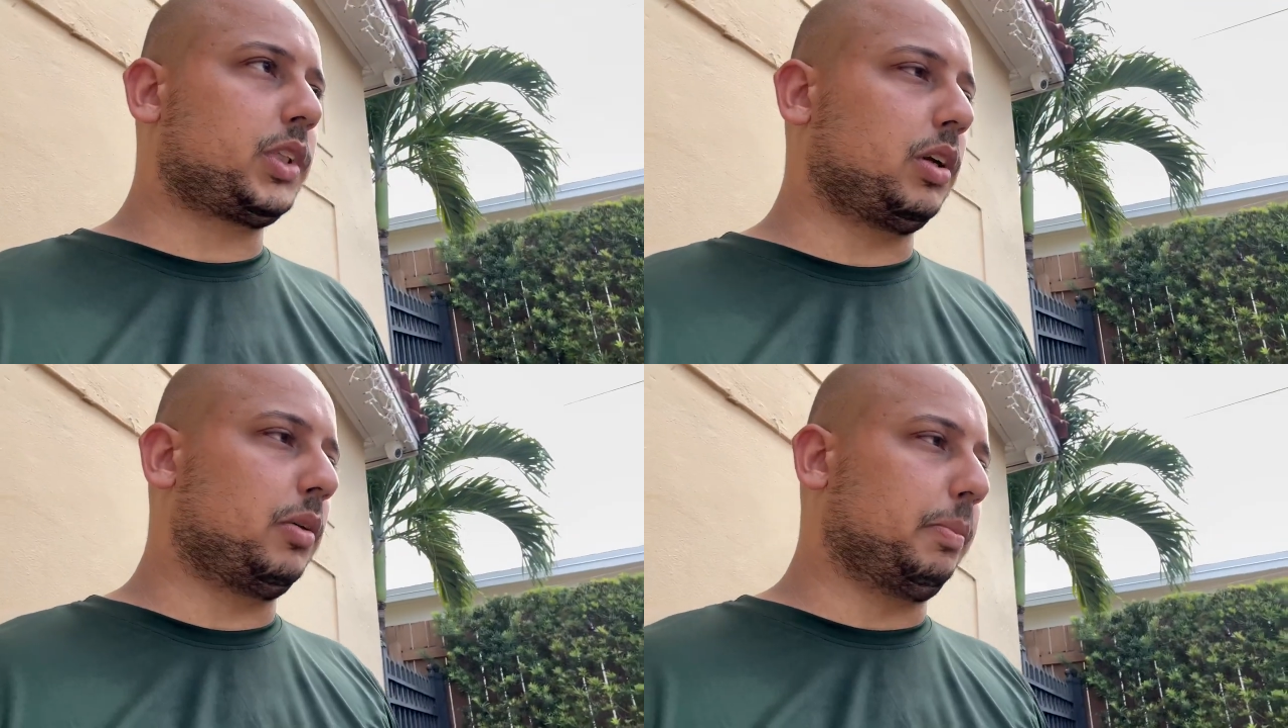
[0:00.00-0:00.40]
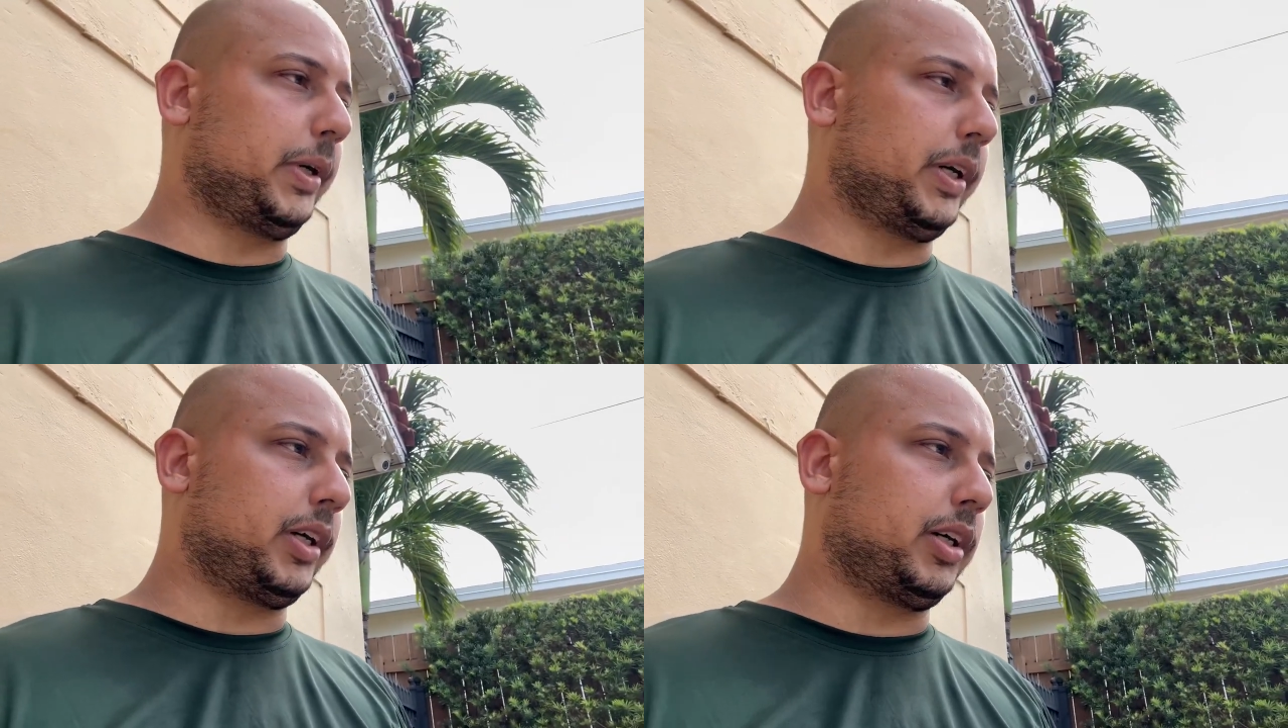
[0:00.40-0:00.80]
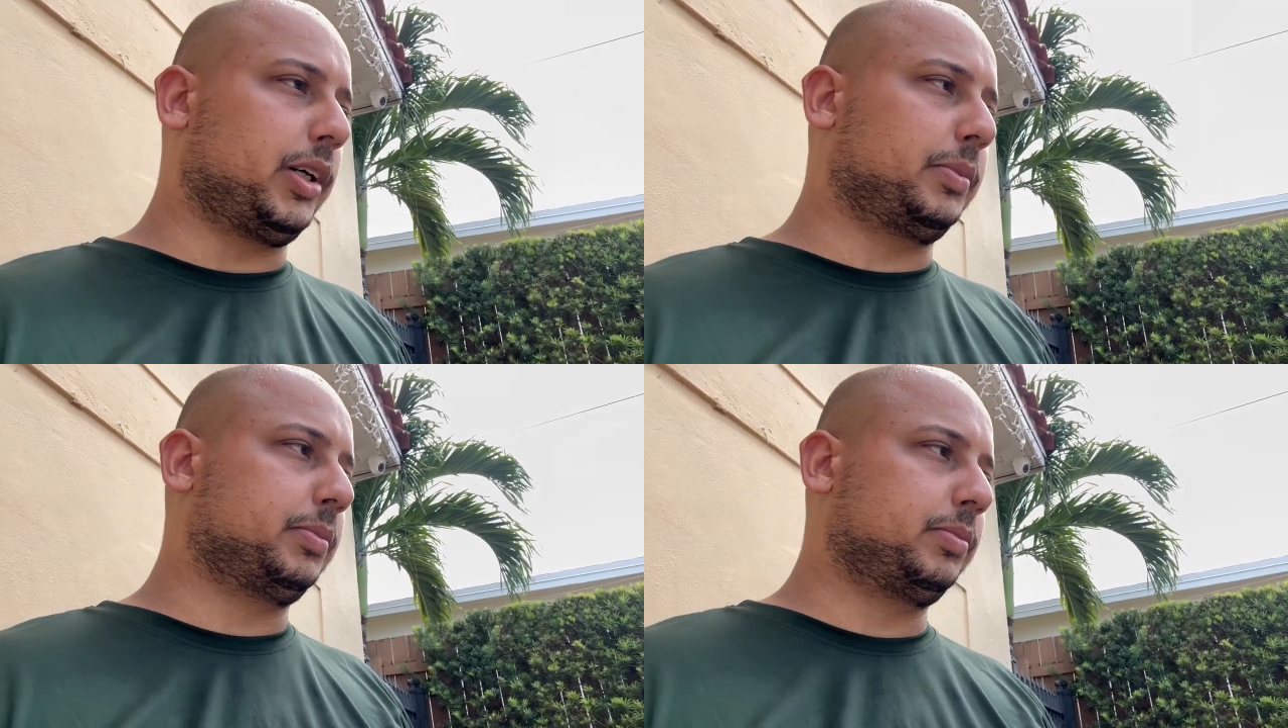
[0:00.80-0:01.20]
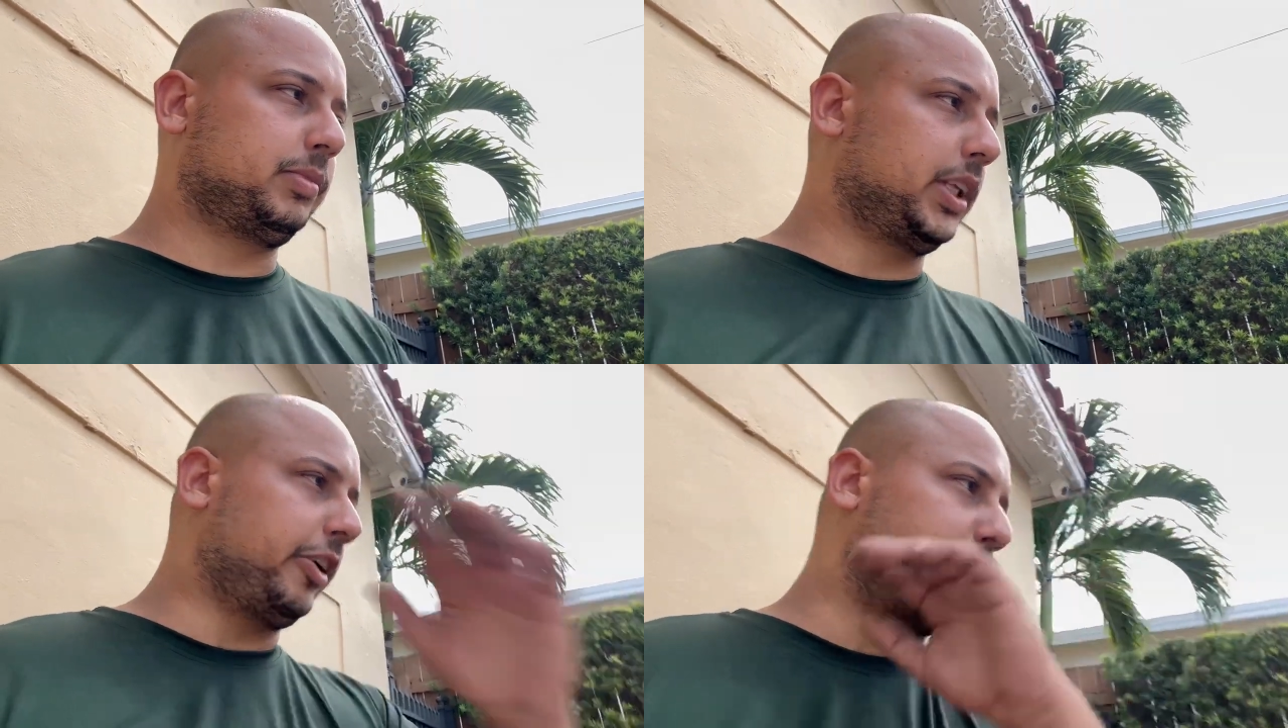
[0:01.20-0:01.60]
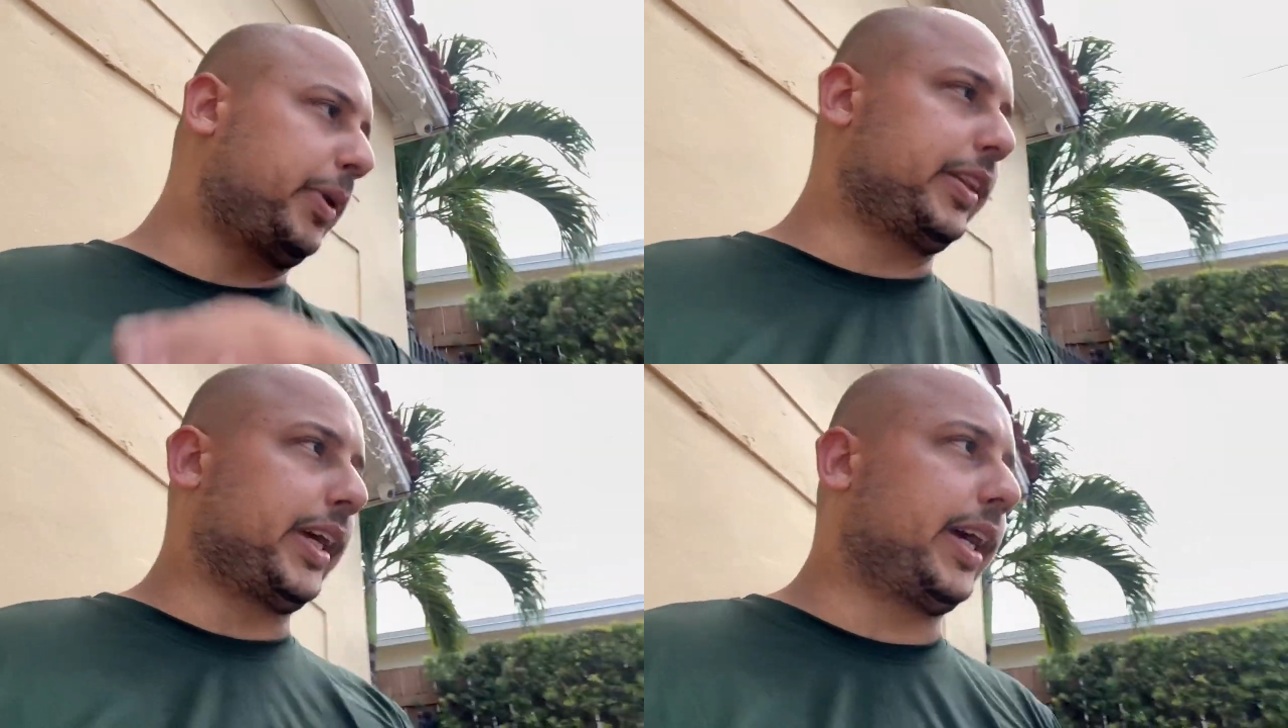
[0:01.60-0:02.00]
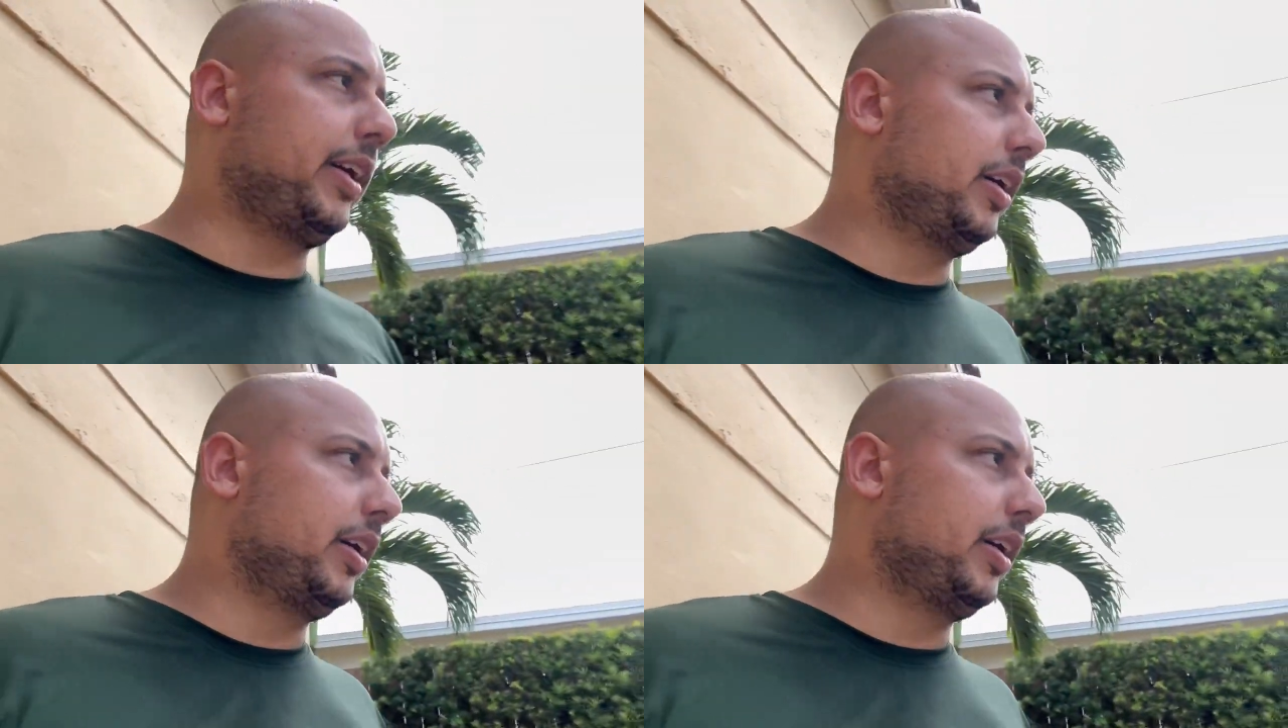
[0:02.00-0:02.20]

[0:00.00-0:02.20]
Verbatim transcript: But enough about that.